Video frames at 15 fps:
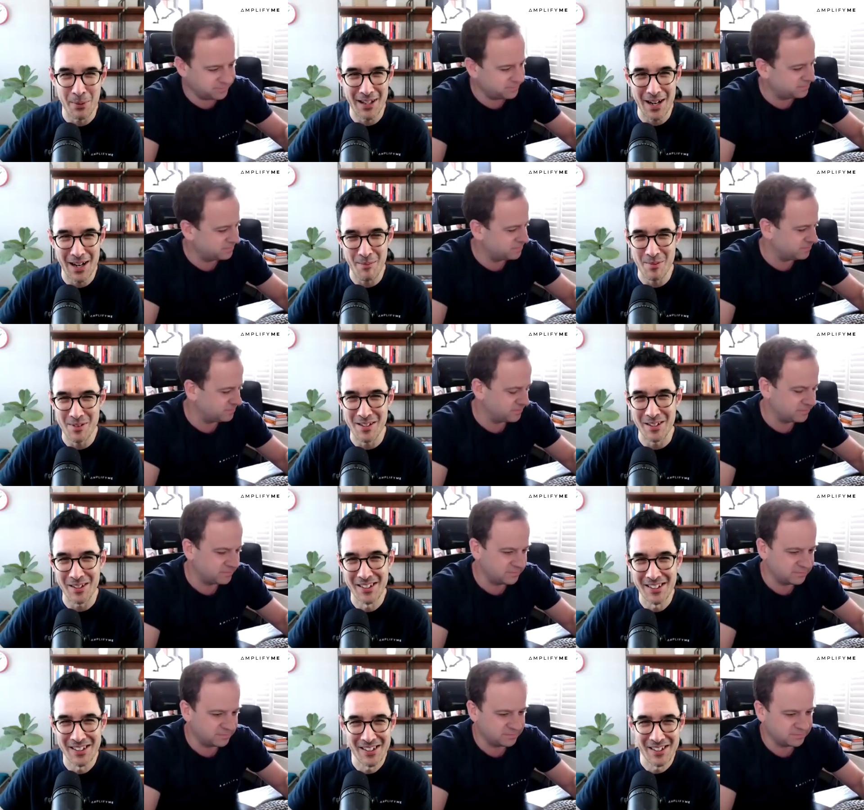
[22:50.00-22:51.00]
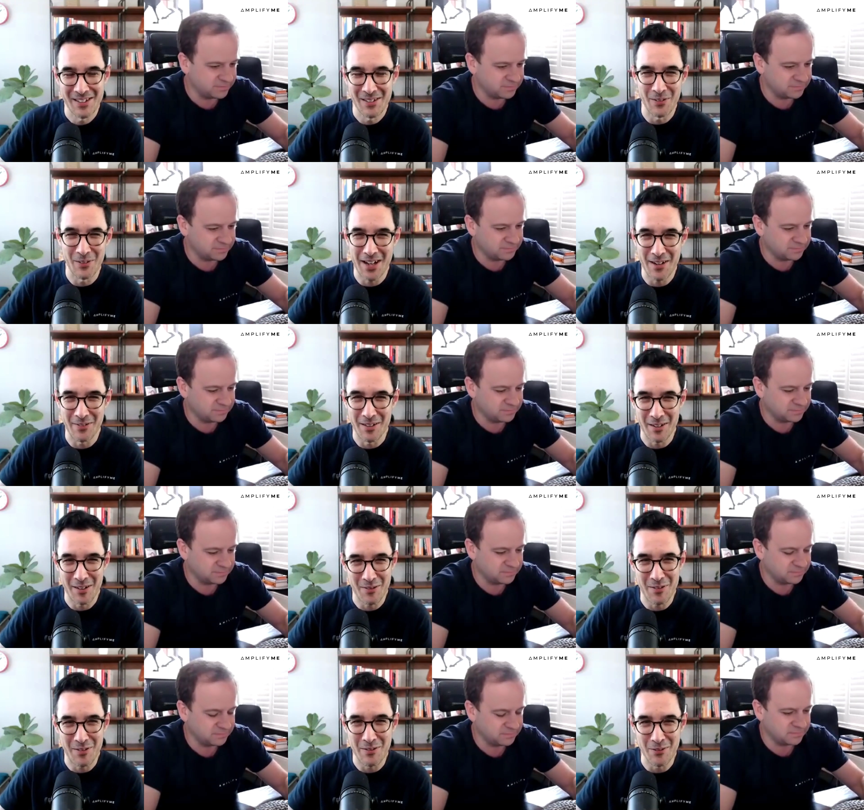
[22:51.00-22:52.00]
Speaker 1: put it up to
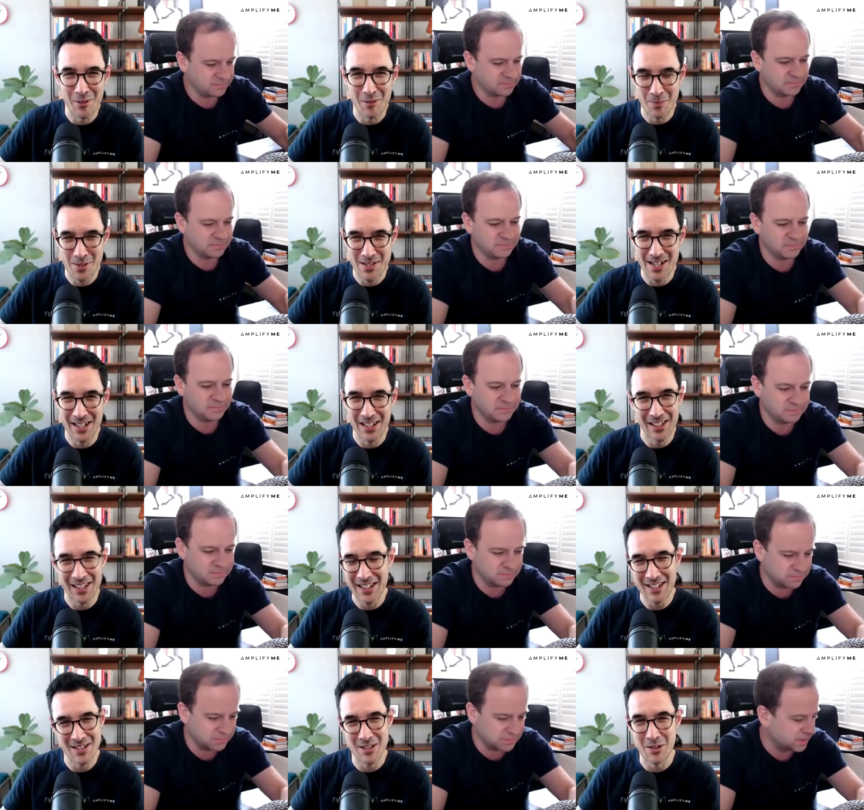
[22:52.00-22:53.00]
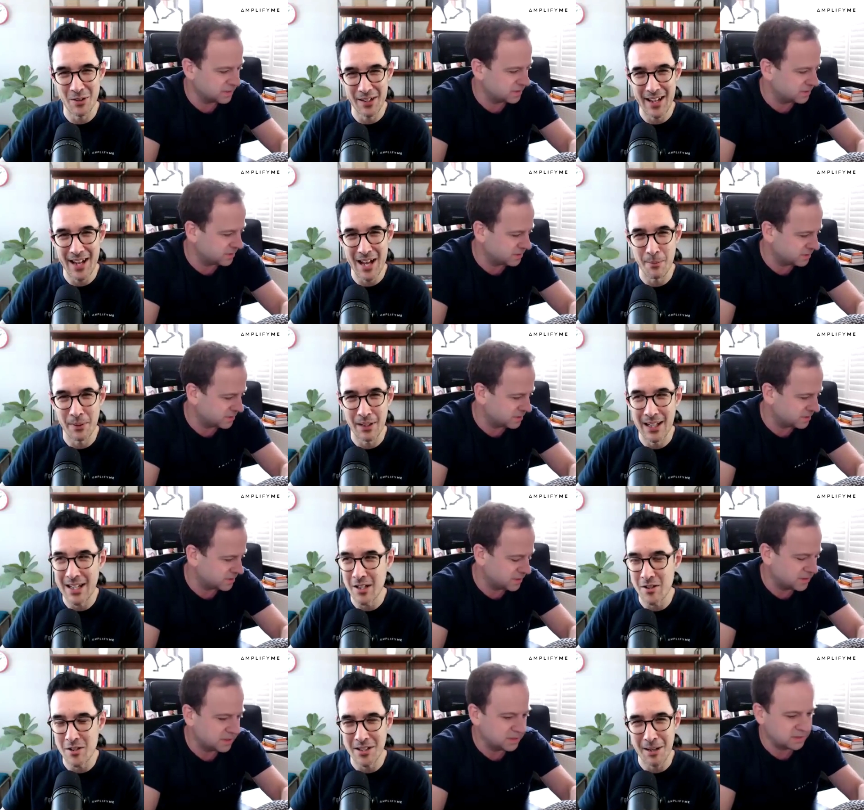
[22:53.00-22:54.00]
whatever, three, four percent. Like that's just not going to happen
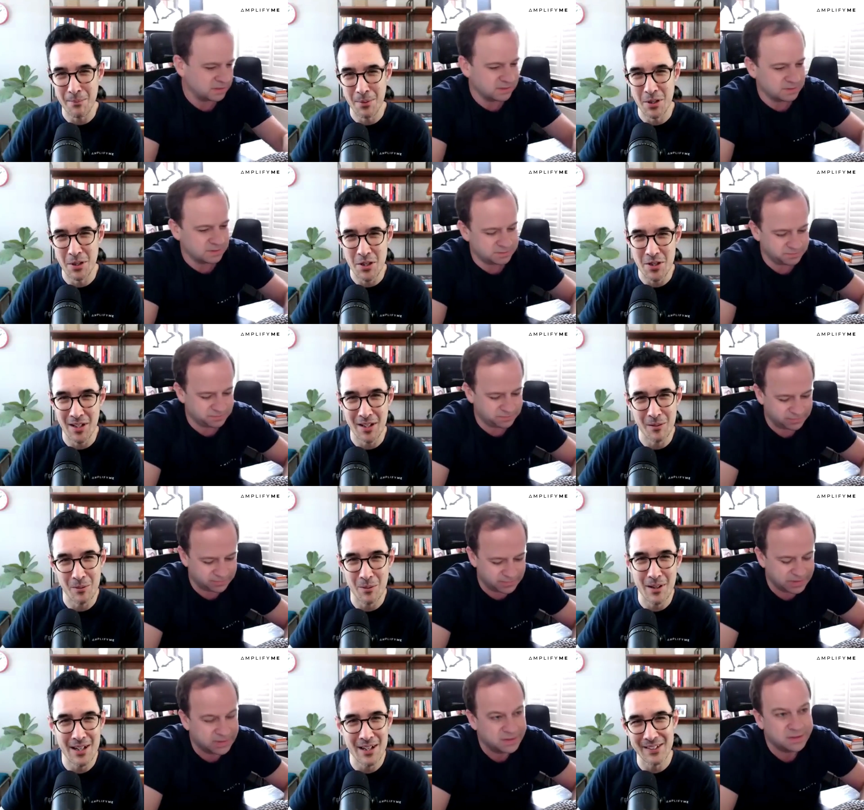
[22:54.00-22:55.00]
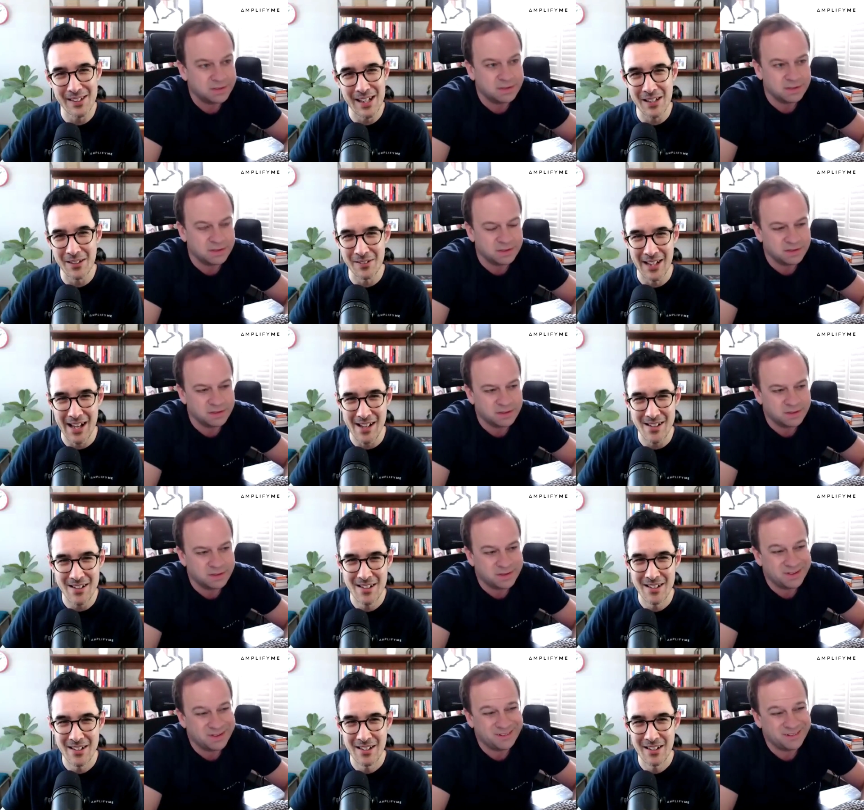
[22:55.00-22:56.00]
unless you get pushed. Like, why aren't they on that?
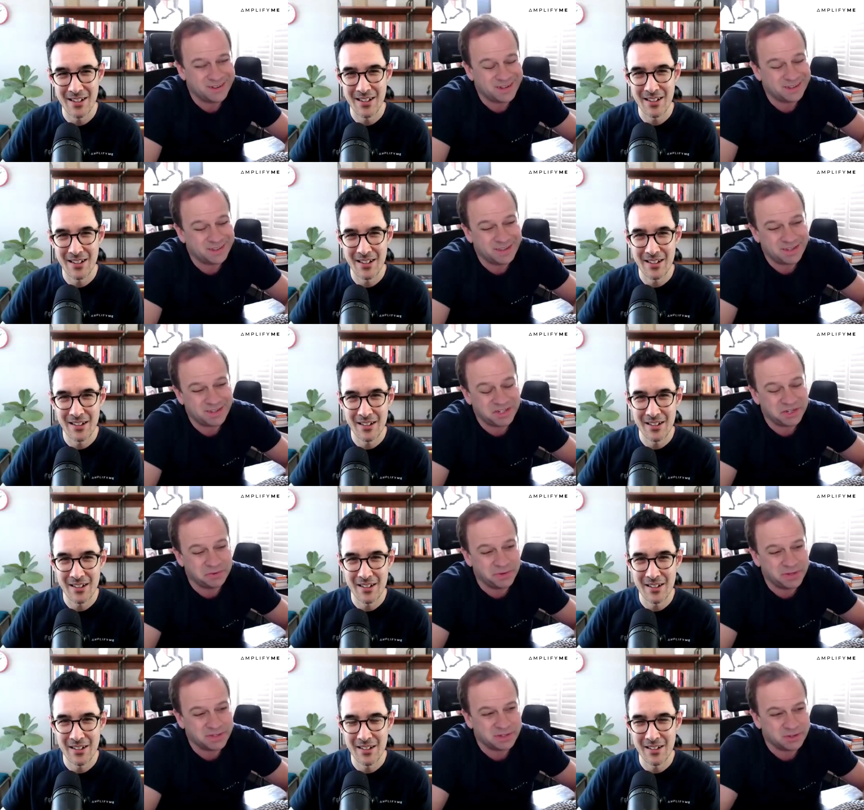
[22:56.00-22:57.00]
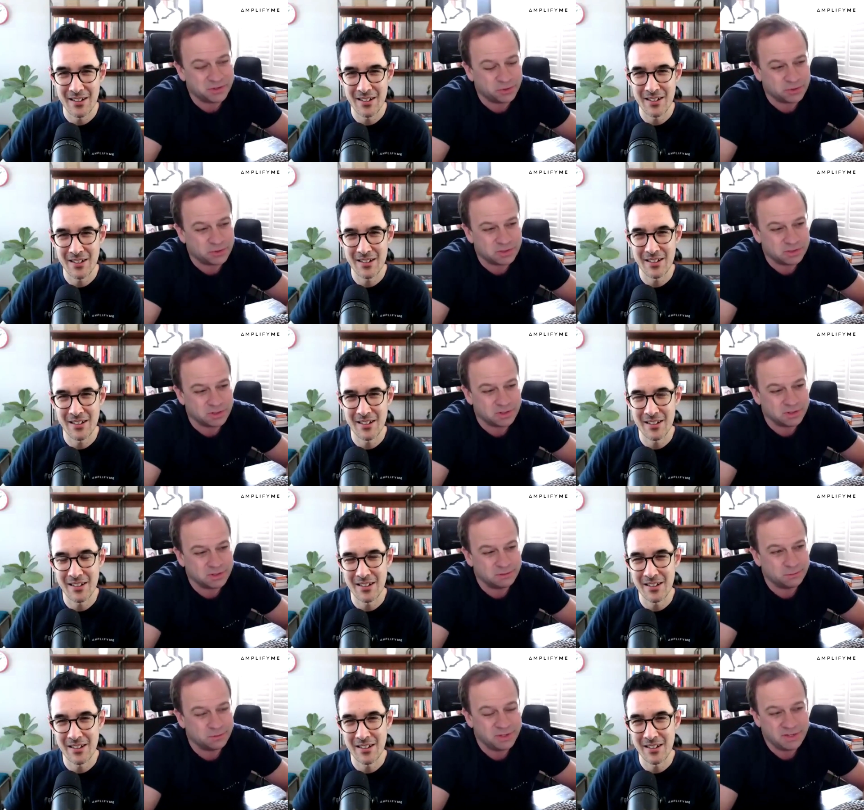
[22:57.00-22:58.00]
Speaker 2: Well, the issue is, of course,
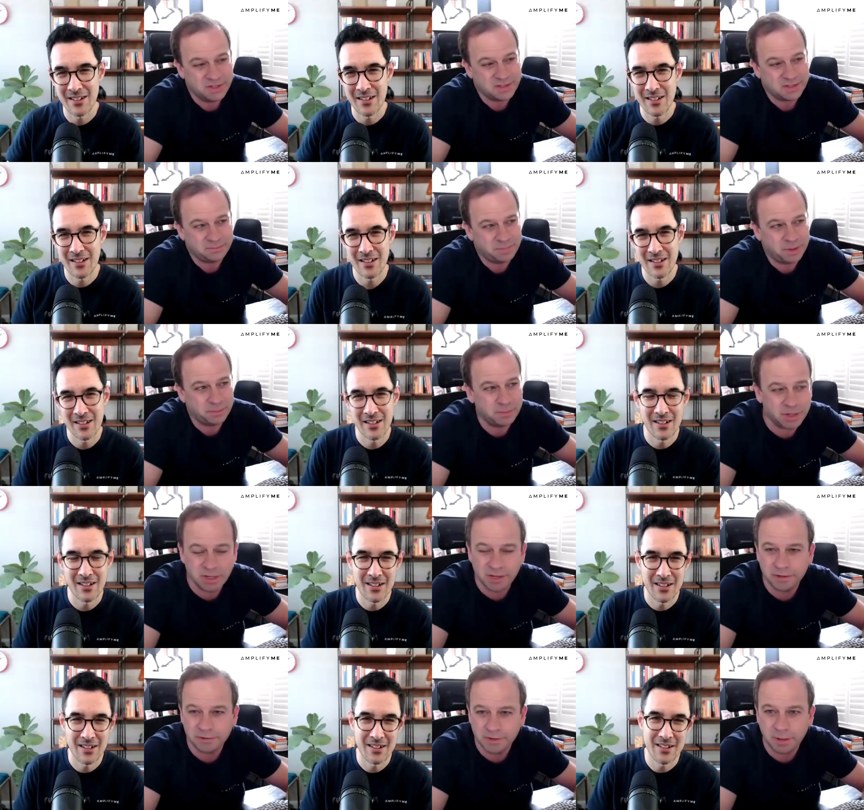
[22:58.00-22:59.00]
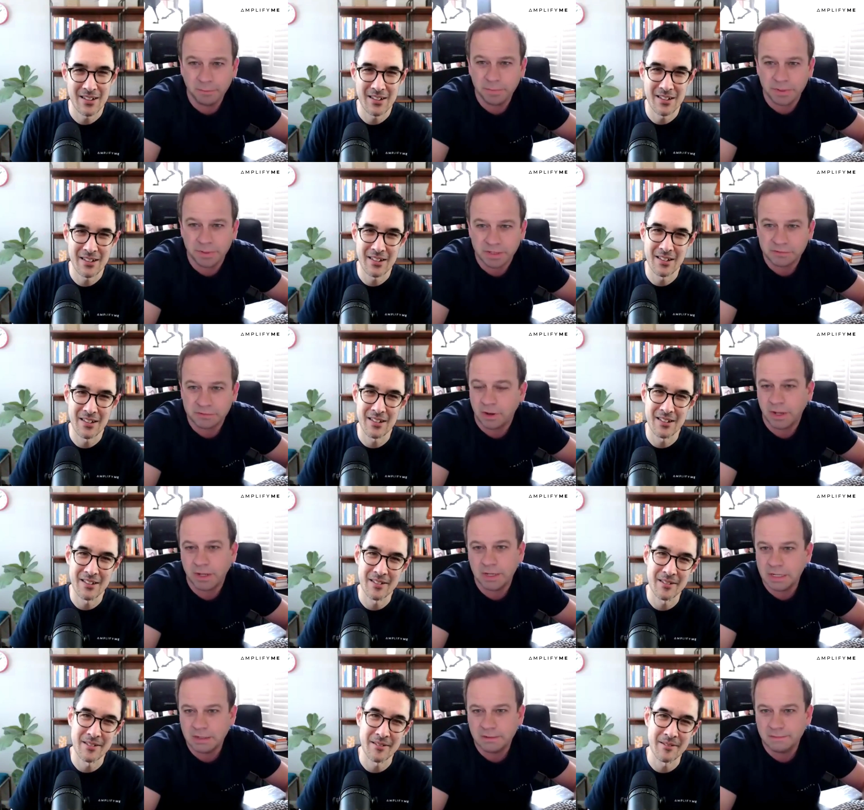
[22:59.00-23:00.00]
that well, these are publicly owned companies,
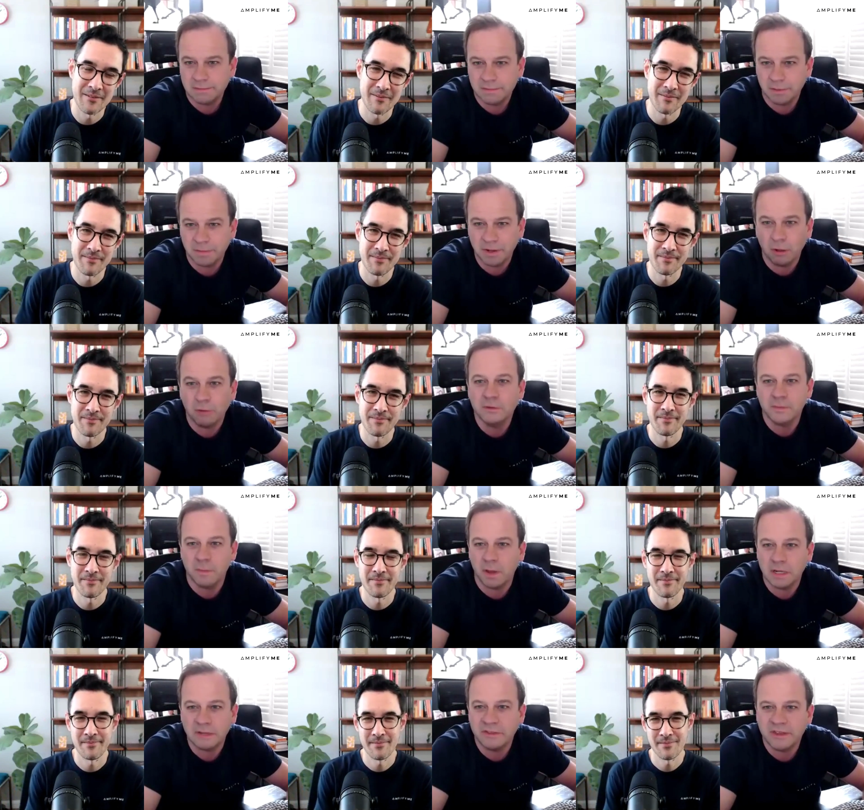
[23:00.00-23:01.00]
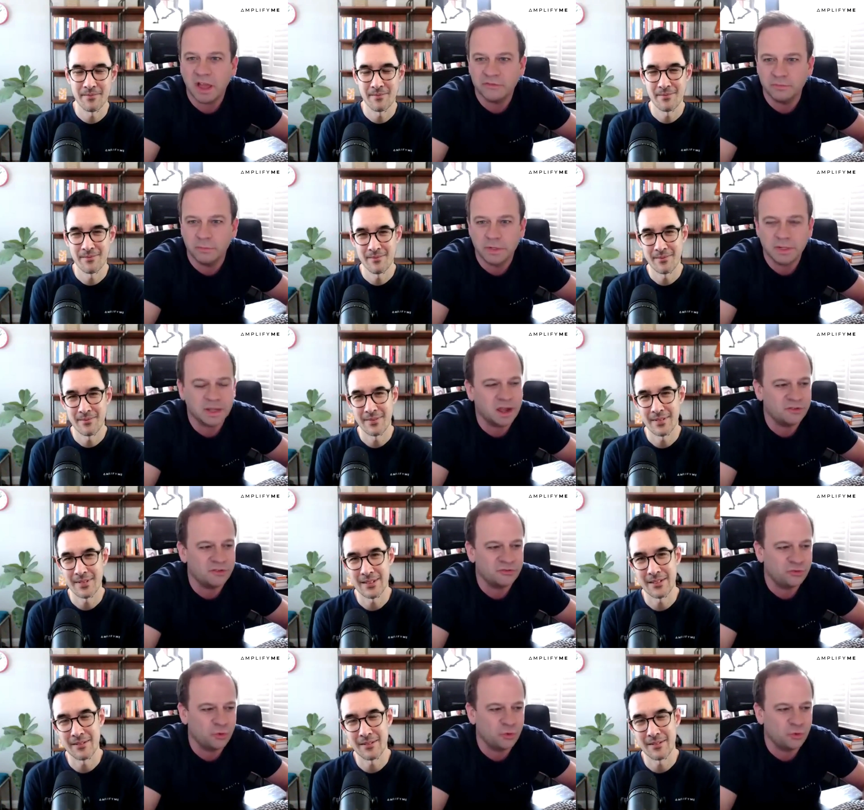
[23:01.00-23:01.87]
right? I mean, ultimately, the government can't